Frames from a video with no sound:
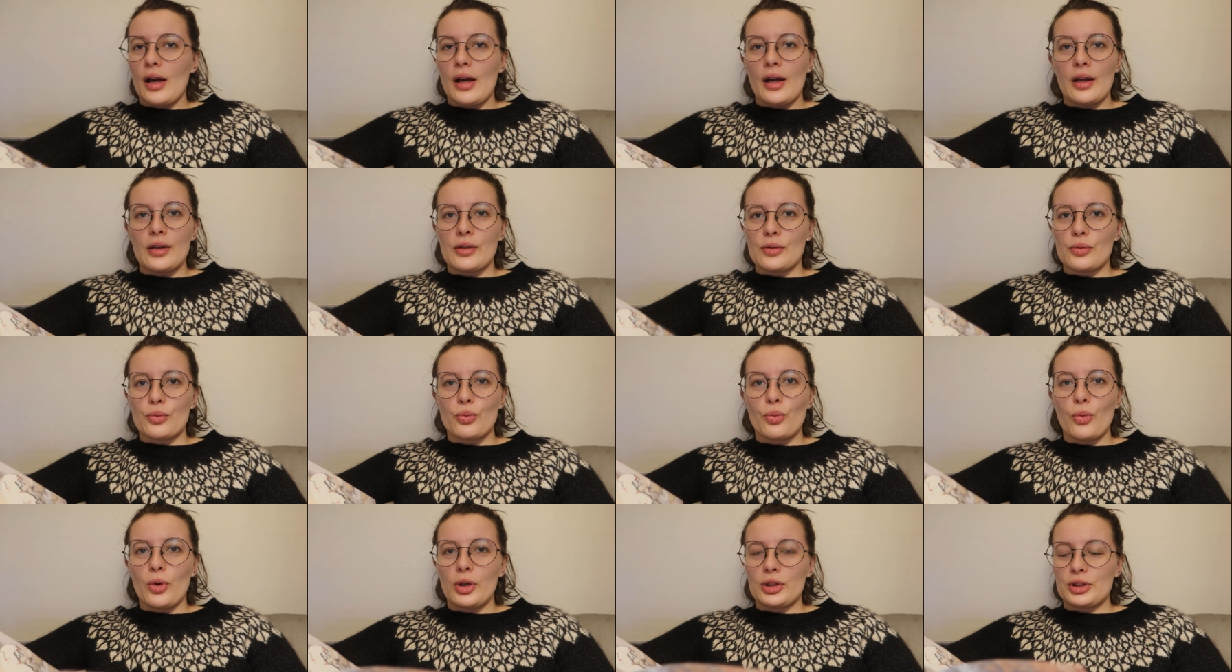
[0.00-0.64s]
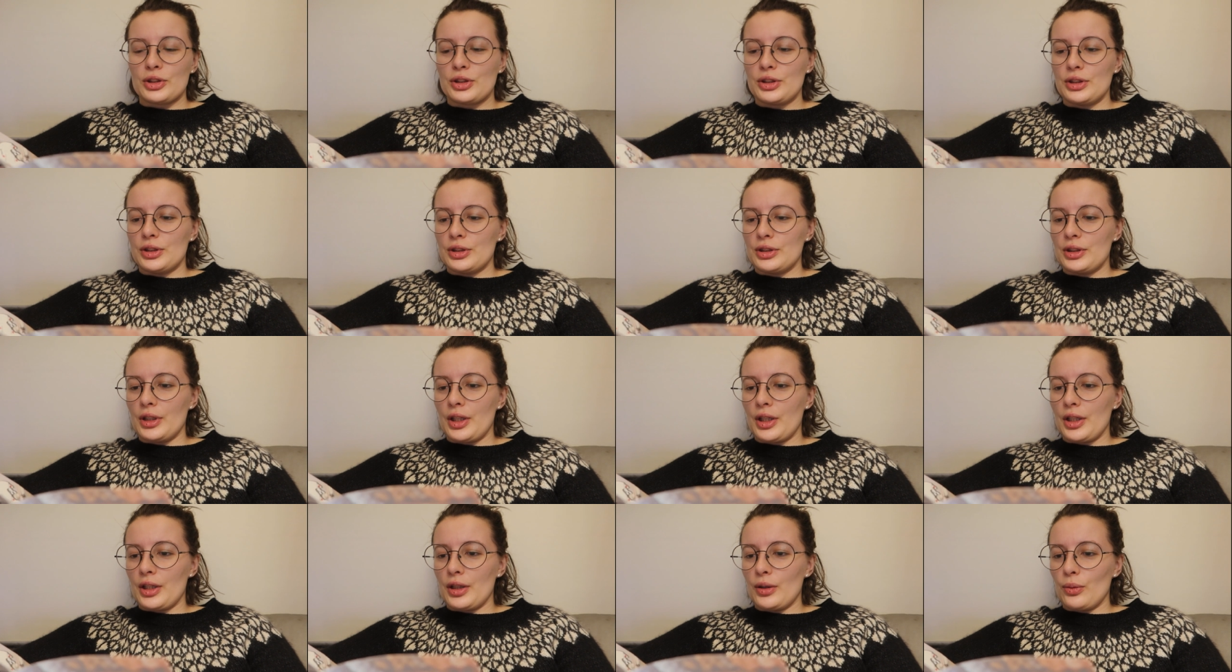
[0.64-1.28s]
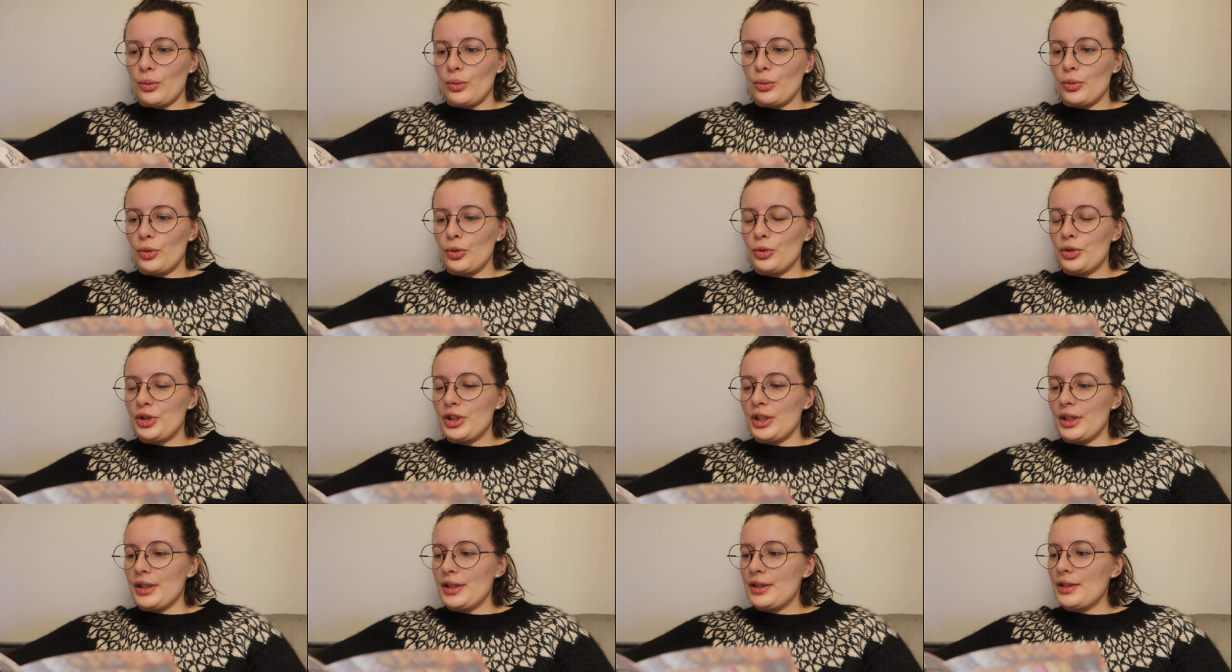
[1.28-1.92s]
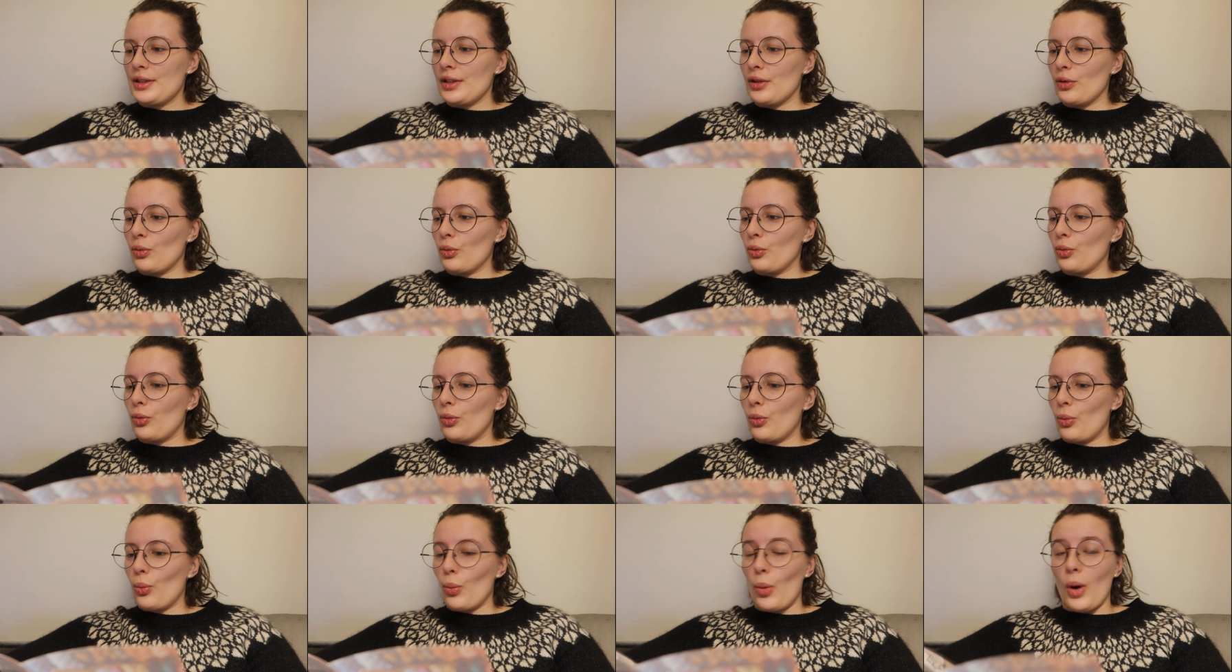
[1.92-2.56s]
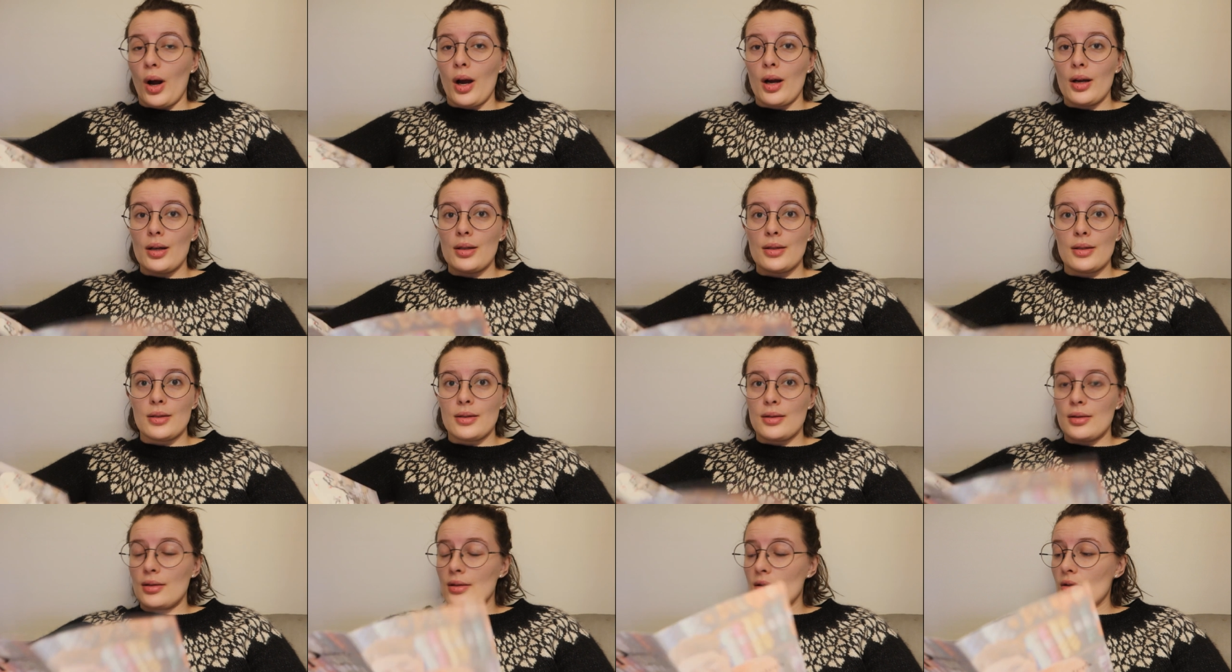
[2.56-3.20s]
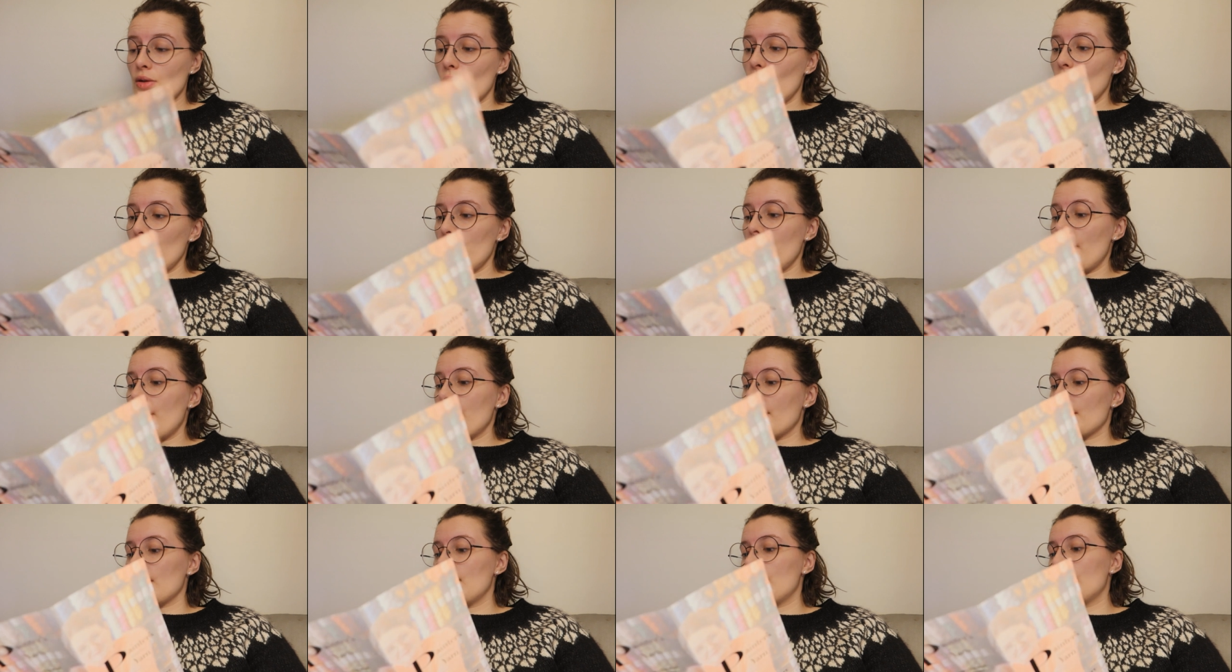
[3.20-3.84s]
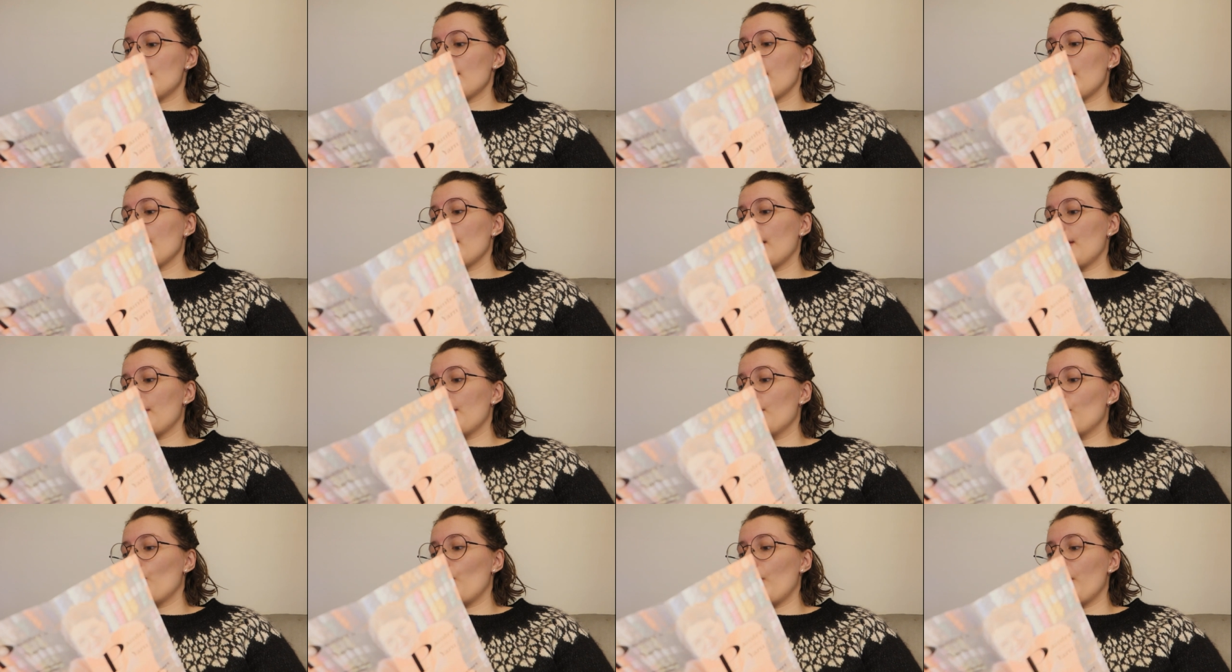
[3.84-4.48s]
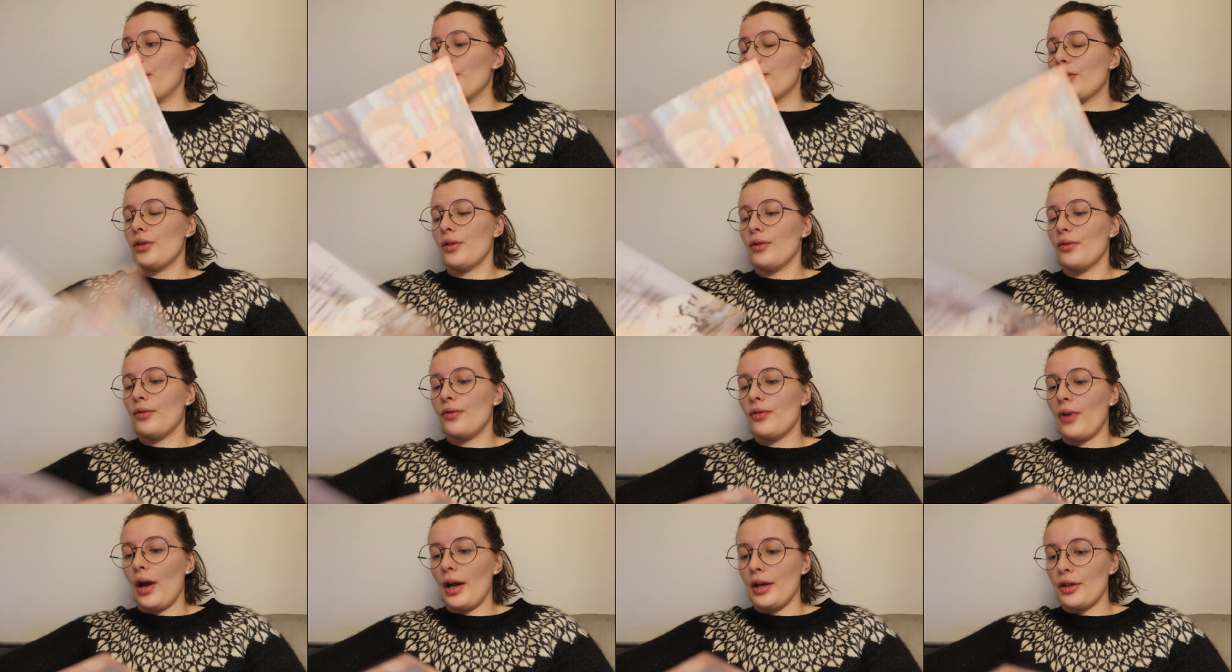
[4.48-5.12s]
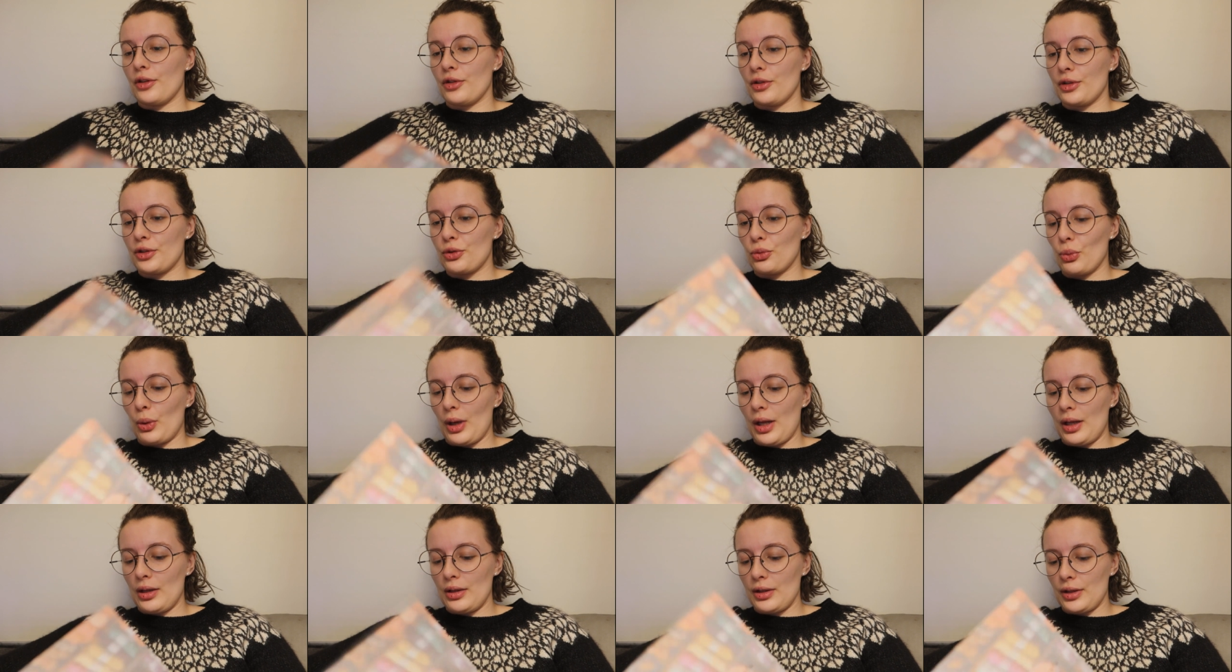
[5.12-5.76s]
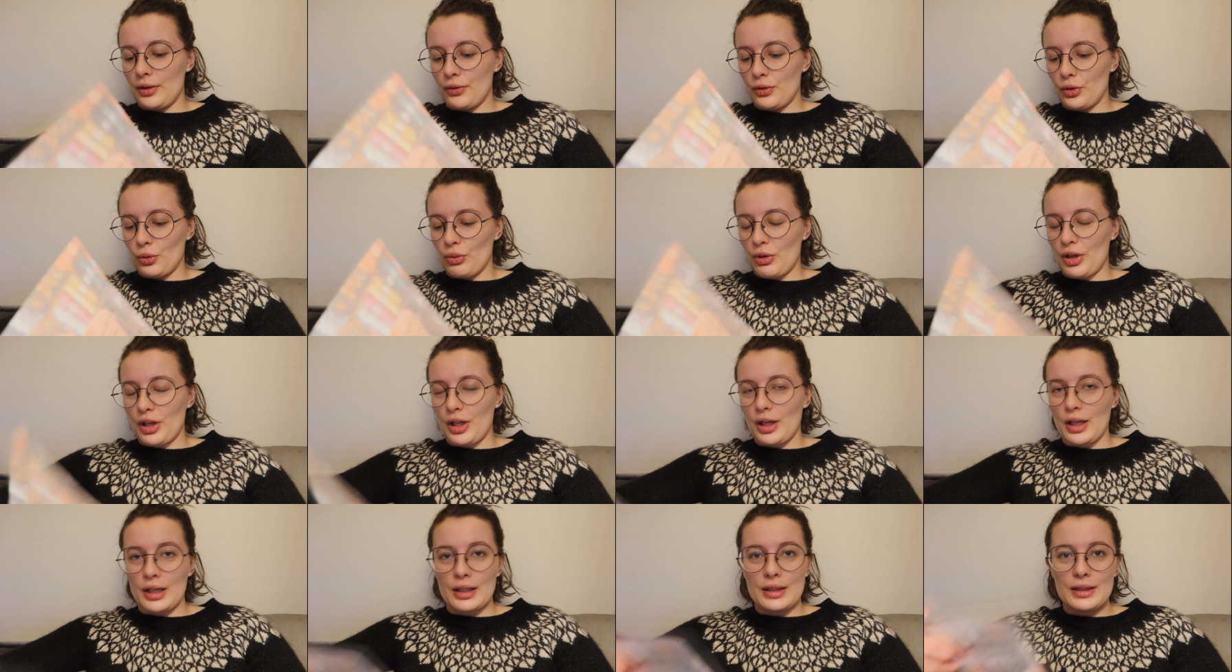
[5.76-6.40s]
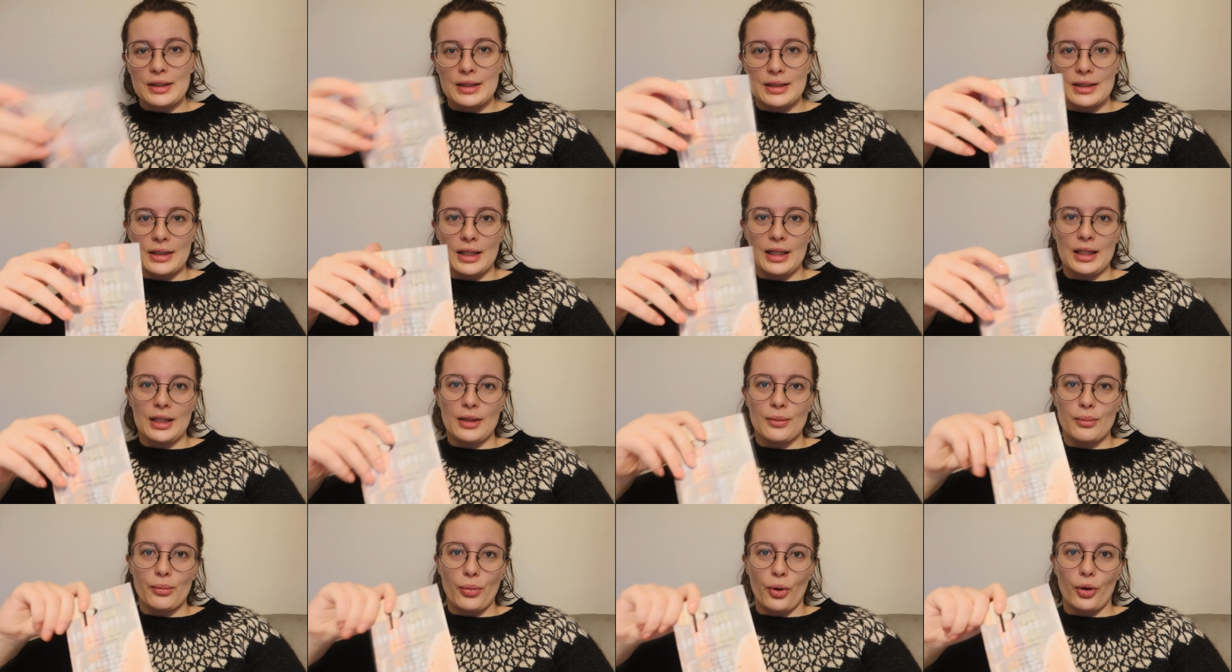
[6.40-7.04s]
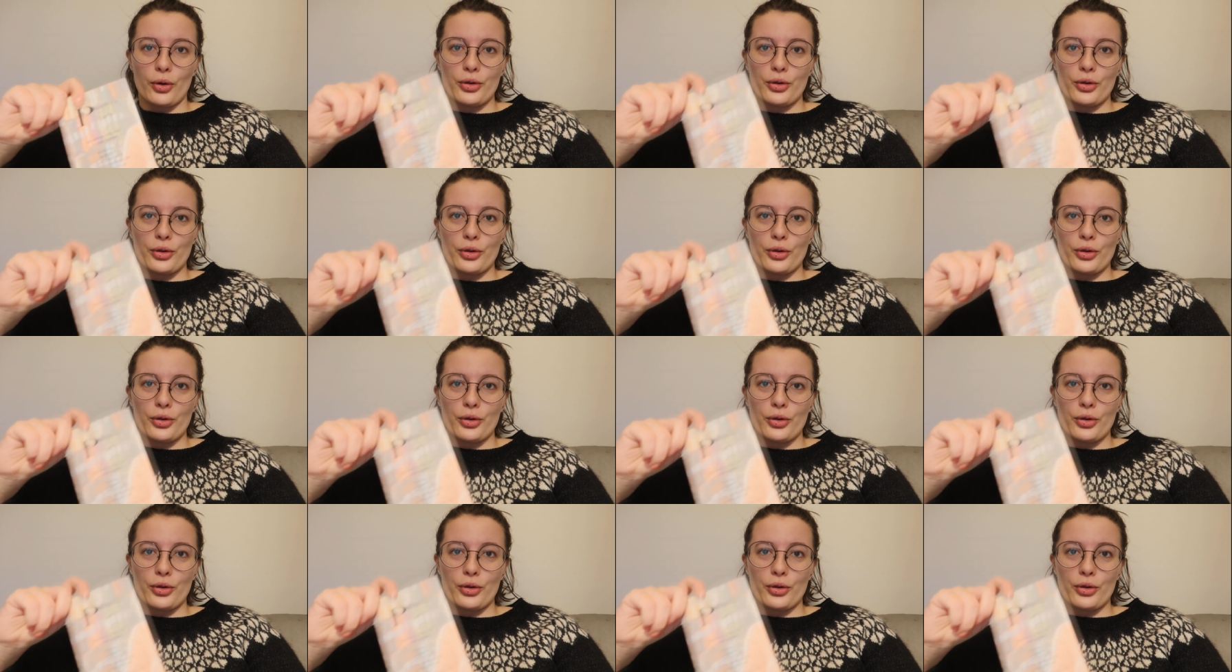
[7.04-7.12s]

and what she, uh, who she is, and why it's called that, I can see, and where you can find her as well if you want to see